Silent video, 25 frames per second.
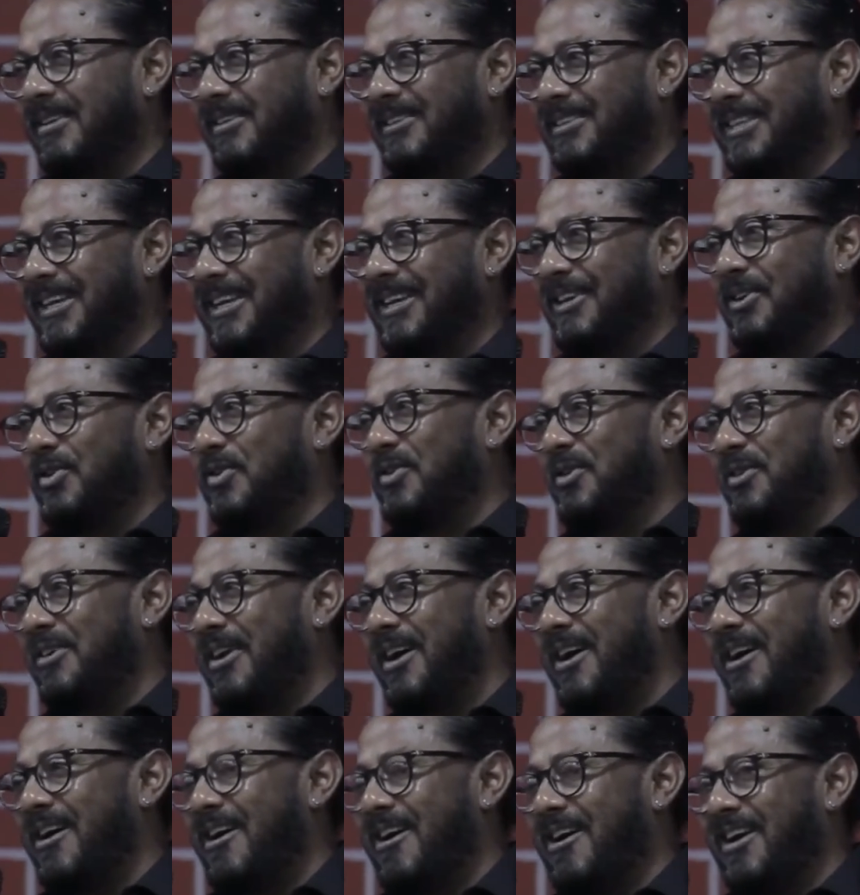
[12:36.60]
saying, oh,
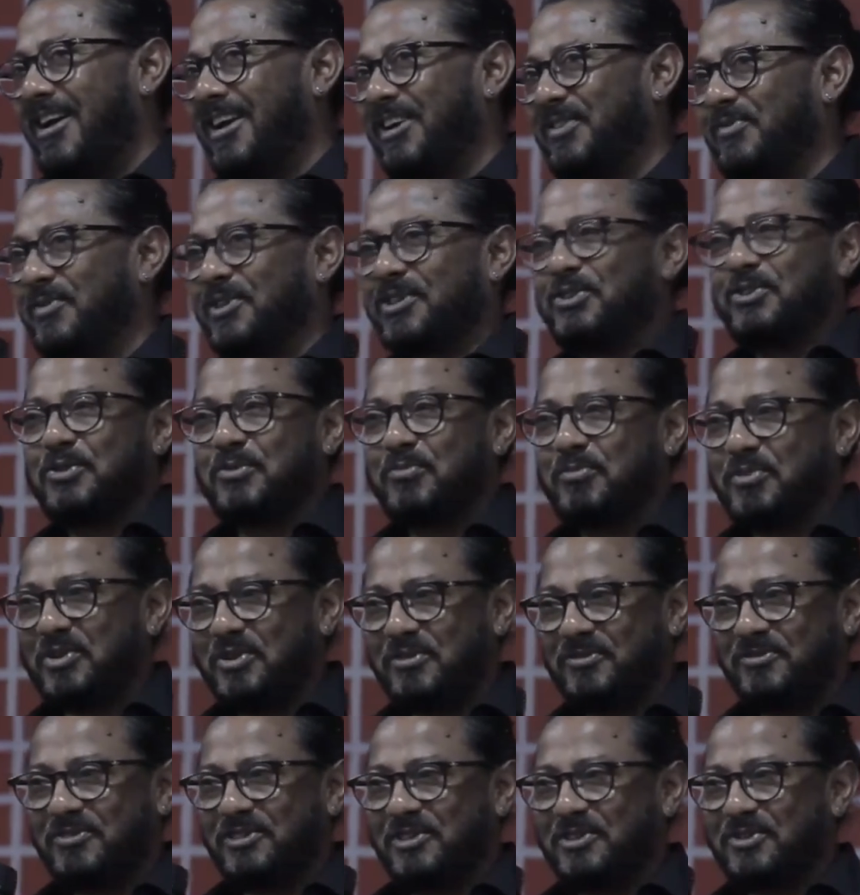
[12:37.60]
hi, it was so
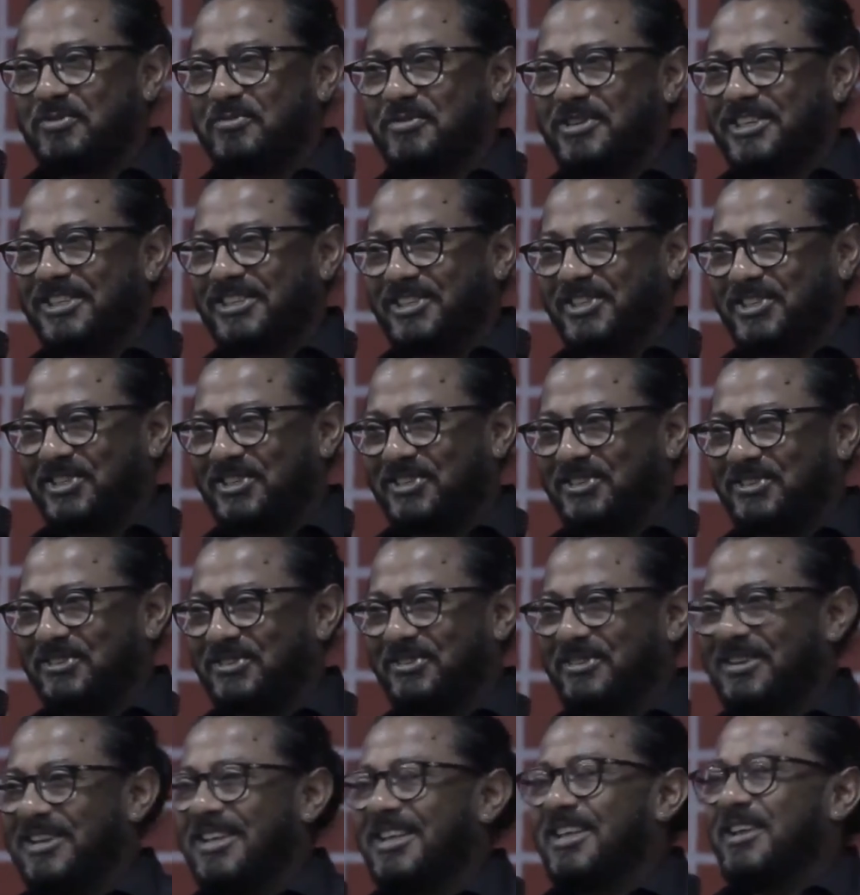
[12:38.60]
beautiful to meet
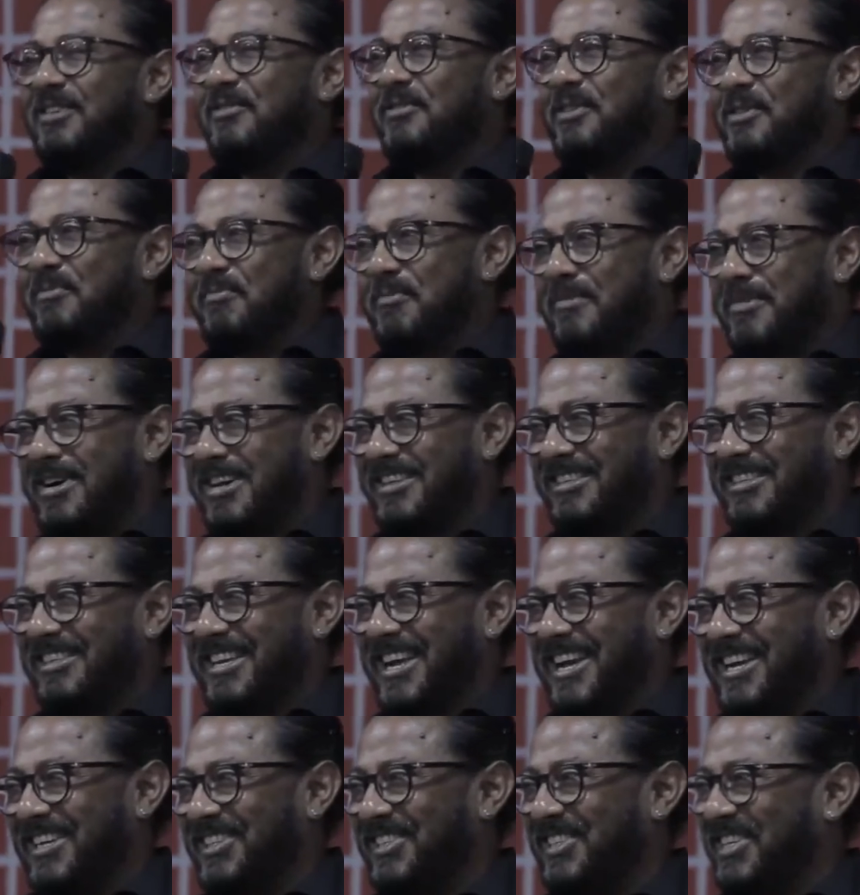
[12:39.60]
you, we must
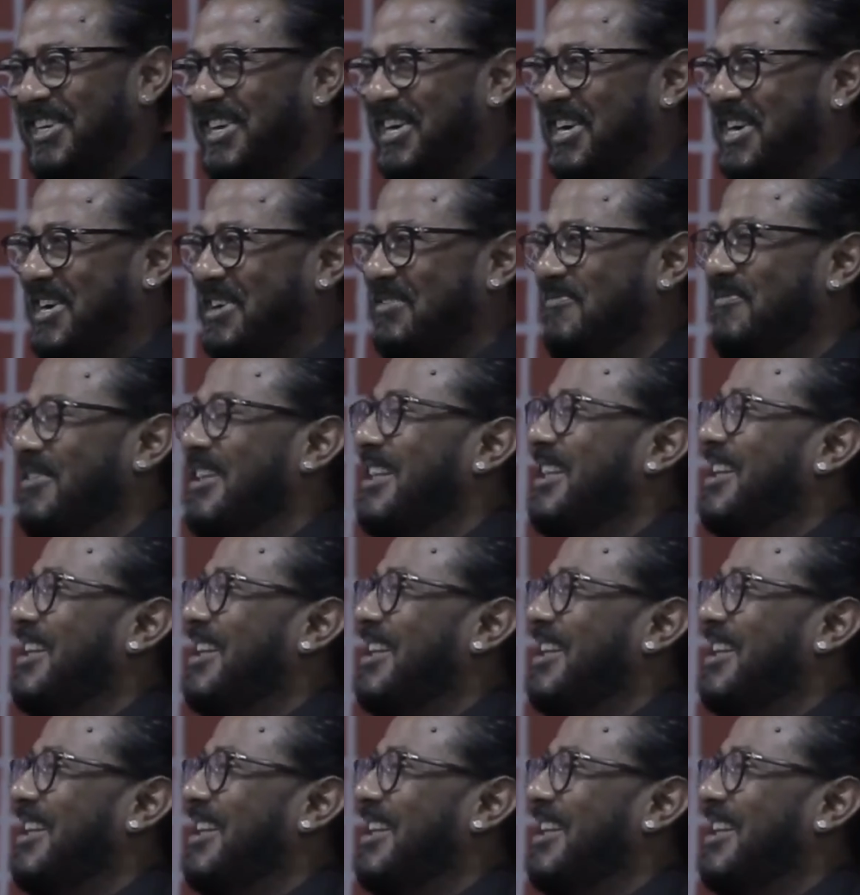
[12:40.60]
catch up,